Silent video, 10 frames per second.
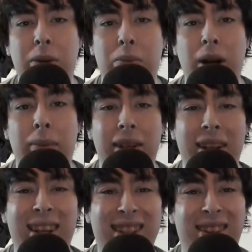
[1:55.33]
You're probably
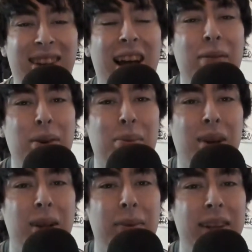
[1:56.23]
going to still have your
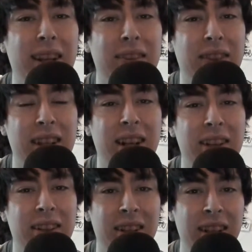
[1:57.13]
problem at the end of the
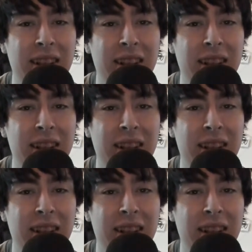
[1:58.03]
day.